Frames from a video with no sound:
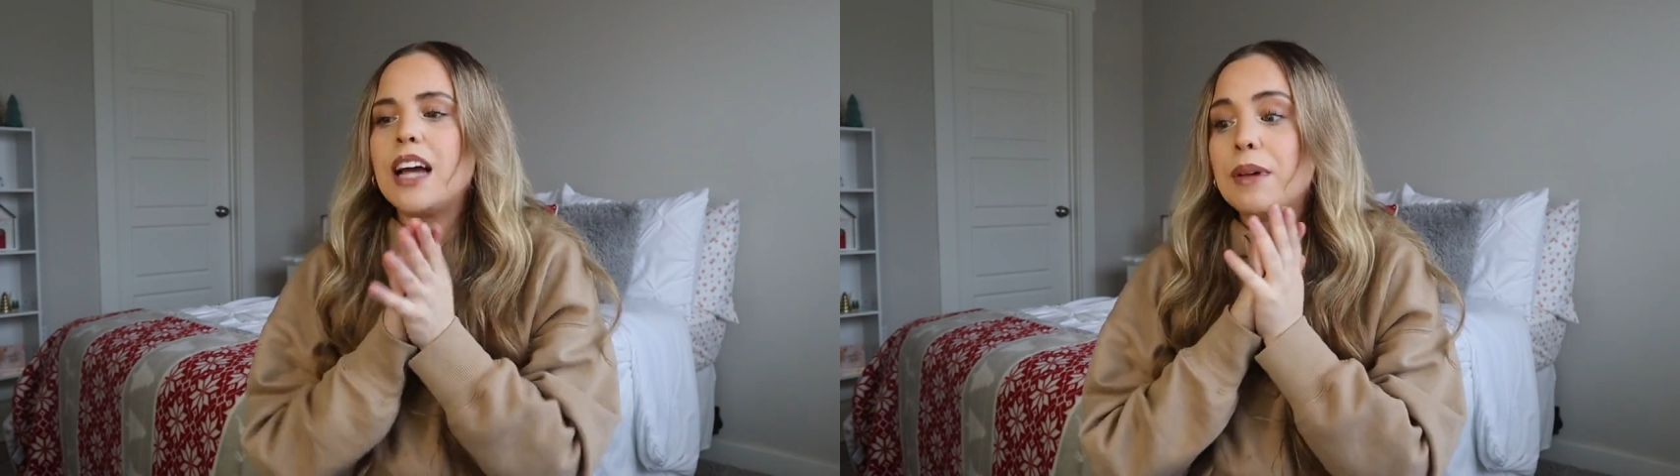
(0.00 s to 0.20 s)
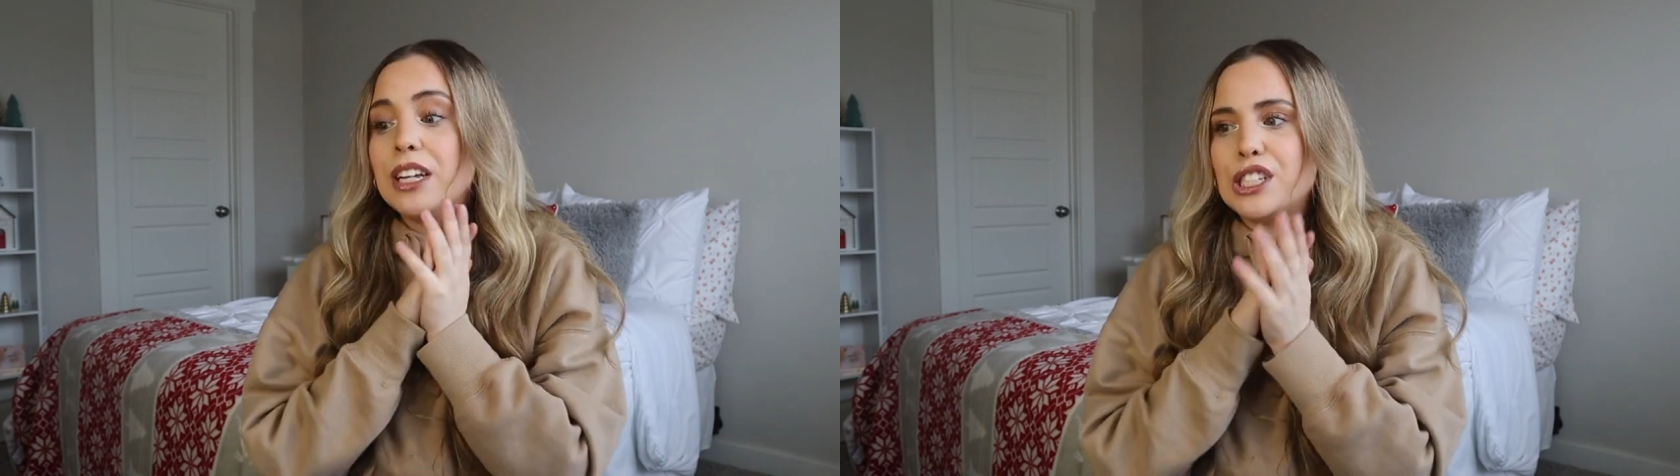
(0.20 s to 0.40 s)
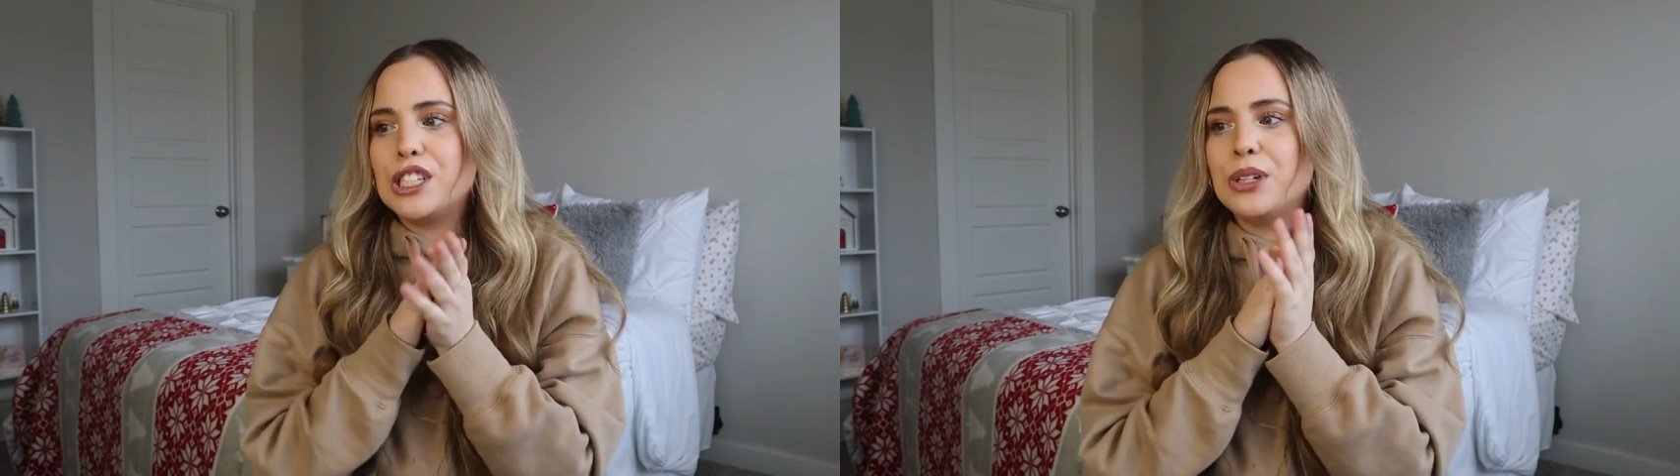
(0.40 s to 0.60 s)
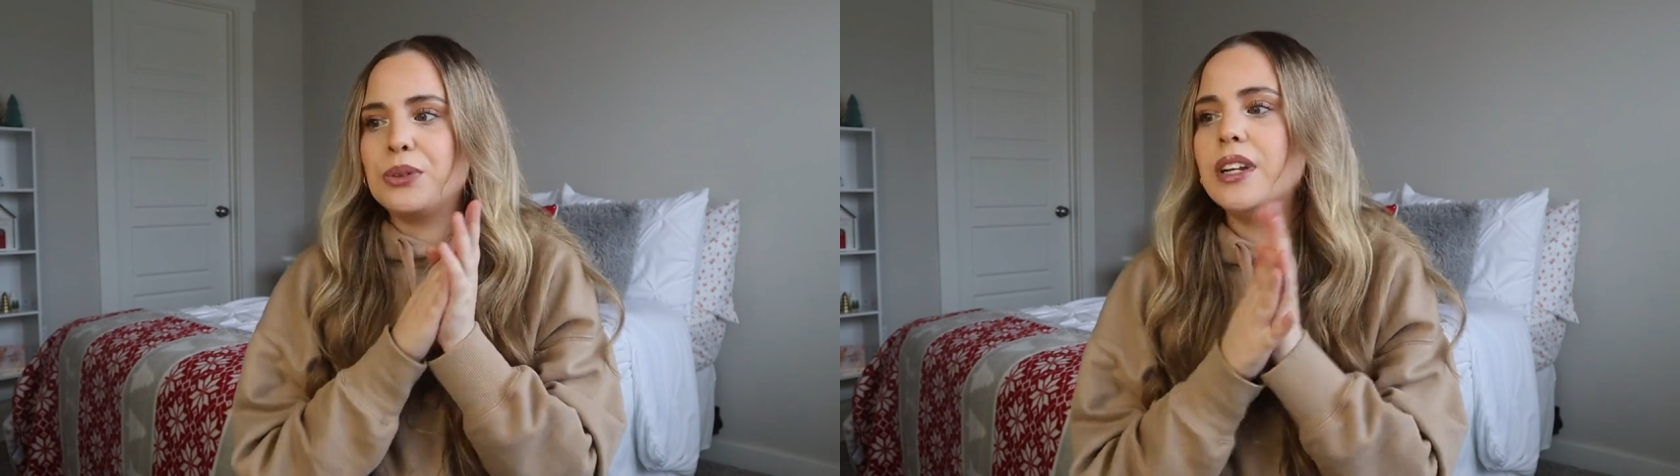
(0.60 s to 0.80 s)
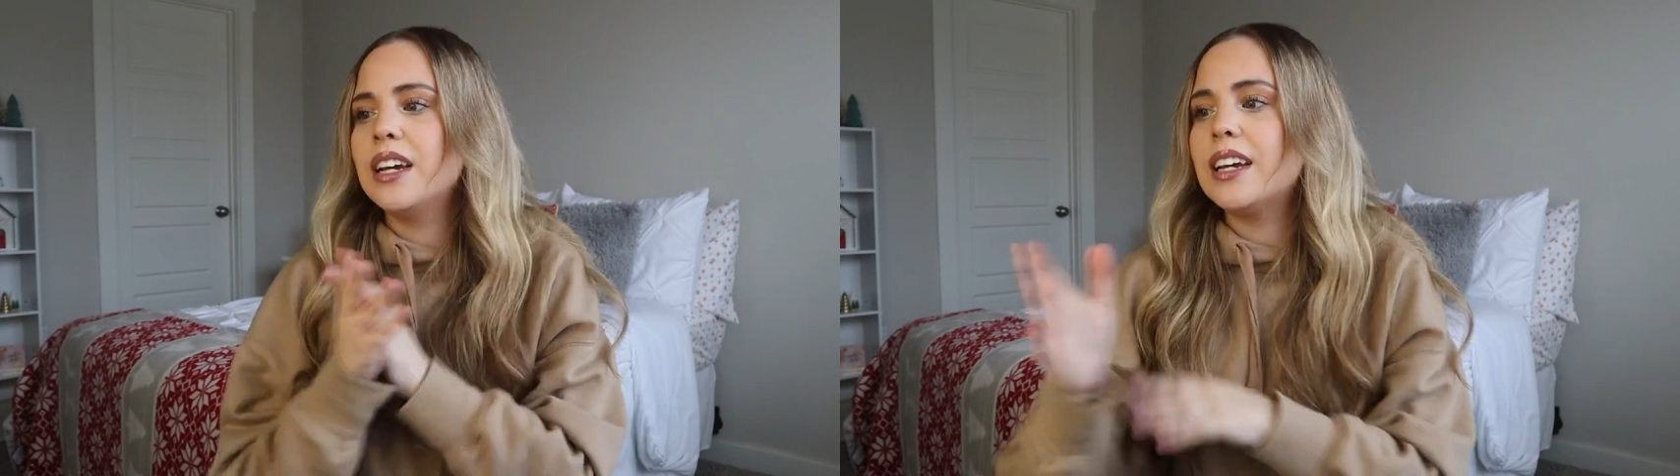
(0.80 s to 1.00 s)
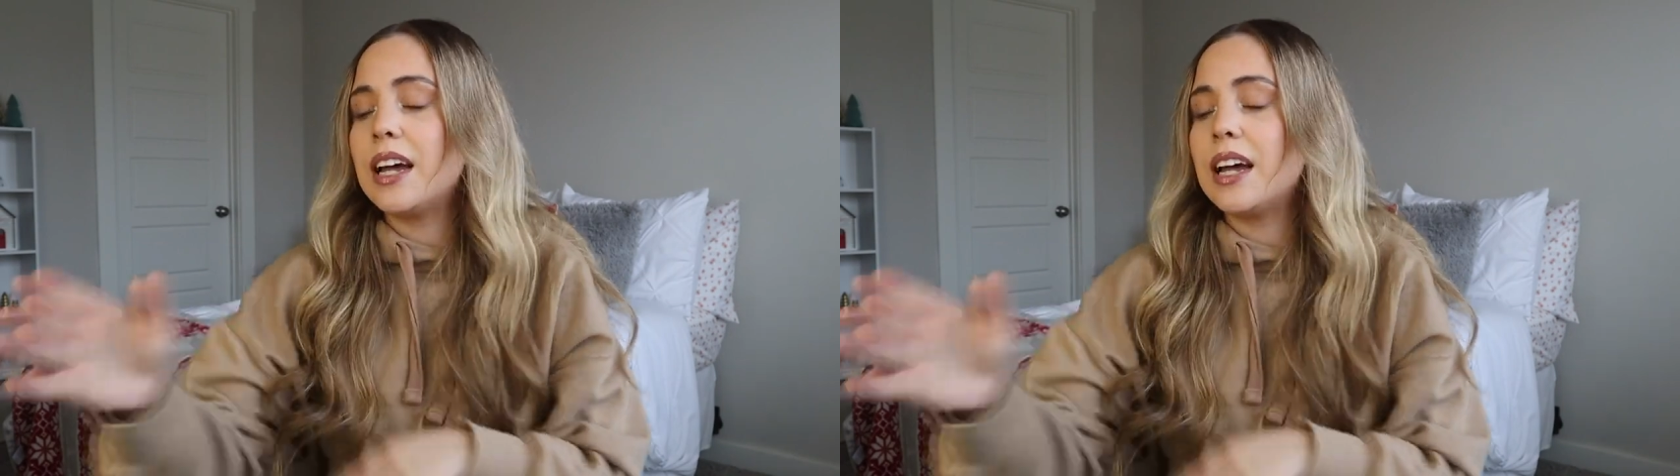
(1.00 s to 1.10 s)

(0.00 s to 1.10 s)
coming soon,